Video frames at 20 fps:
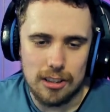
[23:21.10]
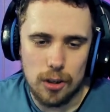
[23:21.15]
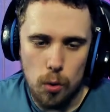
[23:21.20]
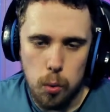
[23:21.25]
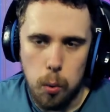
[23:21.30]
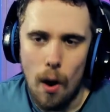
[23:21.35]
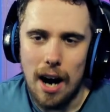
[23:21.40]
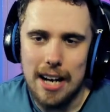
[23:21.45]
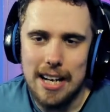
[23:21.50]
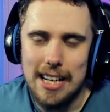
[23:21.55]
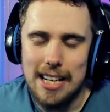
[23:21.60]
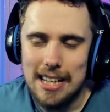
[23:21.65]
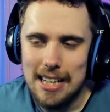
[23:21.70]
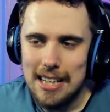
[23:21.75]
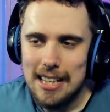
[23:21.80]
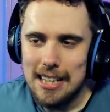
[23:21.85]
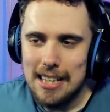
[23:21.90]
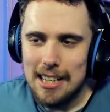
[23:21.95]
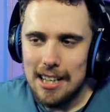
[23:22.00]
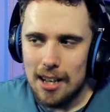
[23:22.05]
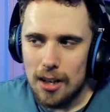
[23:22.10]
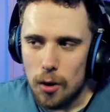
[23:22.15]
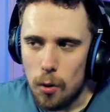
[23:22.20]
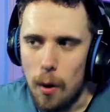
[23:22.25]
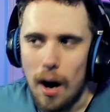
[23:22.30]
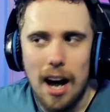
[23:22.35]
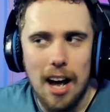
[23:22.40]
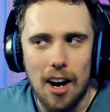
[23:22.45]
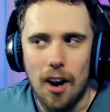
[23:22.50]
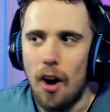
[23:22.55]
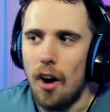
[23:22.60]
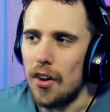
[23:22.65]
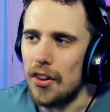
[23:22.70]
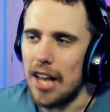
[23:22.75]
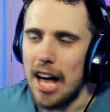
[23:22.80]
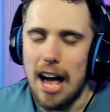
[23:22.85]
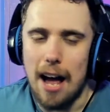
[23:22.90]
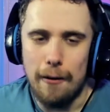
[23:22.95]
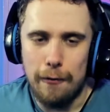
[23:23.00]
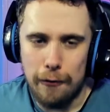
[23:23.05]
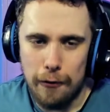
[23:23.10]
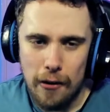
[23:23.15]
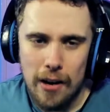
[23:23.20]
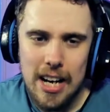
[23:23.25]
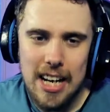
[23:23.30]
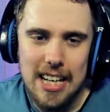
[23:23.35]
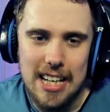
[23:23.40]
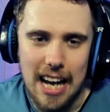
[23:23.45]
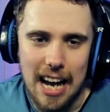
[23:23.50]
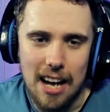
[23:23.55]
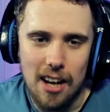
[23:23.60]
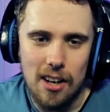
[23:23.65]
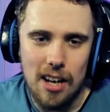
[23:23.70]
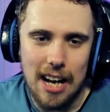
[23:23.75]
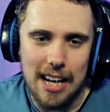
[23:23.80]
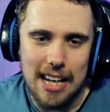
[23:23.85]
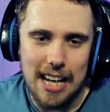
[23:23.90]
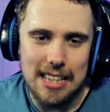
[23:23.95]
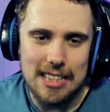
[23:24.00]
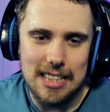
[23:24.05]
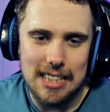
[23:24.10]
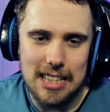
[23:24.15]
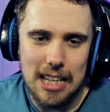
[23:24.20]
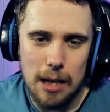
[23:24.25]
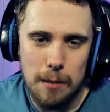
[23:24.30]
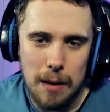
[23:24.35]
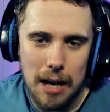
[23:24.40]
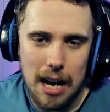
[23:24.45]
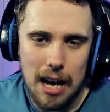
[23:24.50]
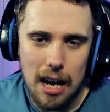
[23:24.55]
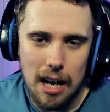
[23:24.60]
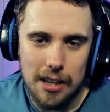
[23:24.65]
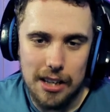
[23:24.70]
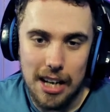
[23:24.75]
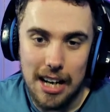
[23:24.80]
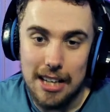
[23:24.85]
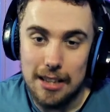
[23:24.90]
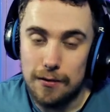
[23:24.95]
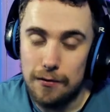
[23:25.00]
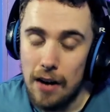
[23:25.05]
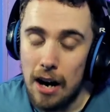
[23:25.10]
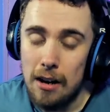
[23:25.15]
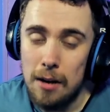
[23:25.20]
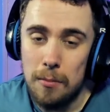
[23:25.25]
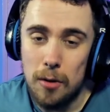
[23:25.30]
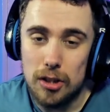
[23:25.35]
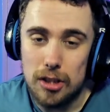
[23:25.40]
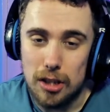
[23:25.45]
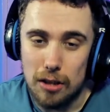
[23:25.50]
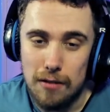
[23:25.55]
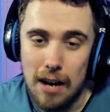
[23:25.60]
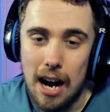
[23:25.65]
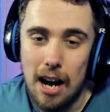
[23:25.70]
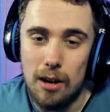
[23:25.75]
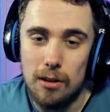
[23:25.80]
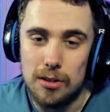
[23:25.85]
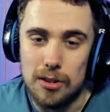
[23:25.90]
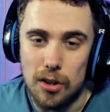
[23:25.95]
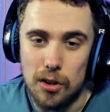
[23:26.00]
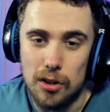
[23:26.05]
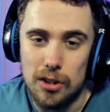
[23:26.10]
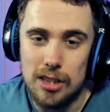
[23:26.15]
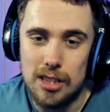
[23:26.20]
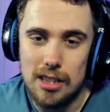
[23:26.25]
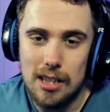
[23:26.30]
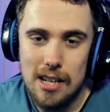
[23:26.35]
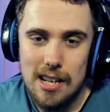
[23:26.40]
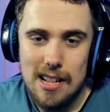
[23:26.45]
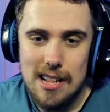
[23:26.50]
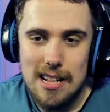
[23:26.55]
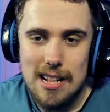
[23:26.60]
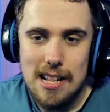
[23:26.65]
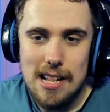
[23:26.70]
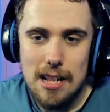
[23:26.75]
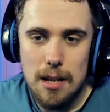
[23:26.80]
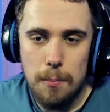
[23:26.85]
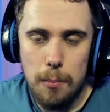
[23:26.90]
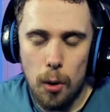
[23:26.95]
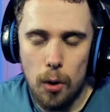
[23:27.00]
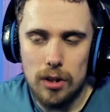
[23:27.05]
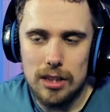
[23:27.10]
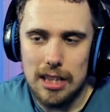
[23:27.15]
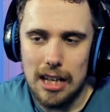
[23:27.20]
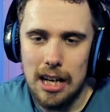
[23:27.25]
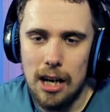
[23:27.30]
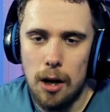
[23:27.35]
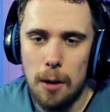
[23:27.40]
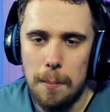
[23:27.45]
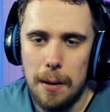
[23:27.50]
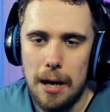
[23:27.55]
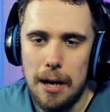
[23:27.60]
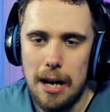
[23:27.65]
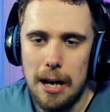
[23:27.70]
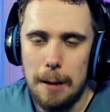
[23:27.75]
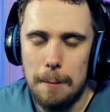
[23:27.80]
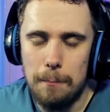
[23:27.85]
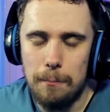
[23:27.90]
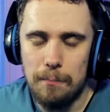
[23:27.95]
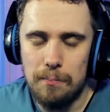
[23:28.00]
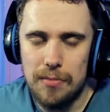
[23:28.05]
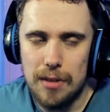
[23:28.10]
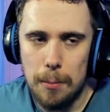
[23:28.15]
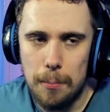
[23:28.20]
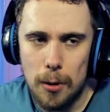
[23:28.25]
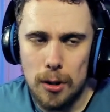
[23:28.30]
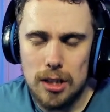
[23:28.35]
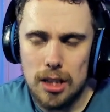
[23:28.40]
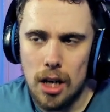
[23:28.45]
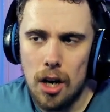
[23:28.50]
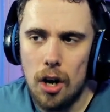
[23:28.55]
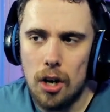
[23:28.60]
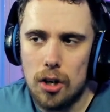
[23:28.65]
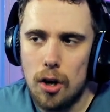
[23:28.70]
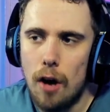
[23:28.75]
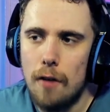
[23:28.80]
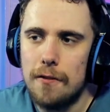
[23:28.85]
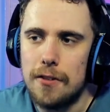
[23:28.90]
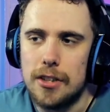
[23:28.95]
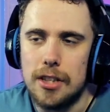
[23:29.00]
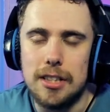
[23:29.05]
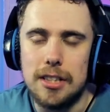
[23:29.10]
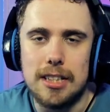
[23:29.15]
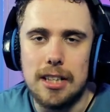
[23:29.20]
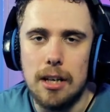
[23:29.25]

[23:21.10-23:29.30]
quite a lot there. 3-0 against a team that is very much around us. Puts a lot of confidence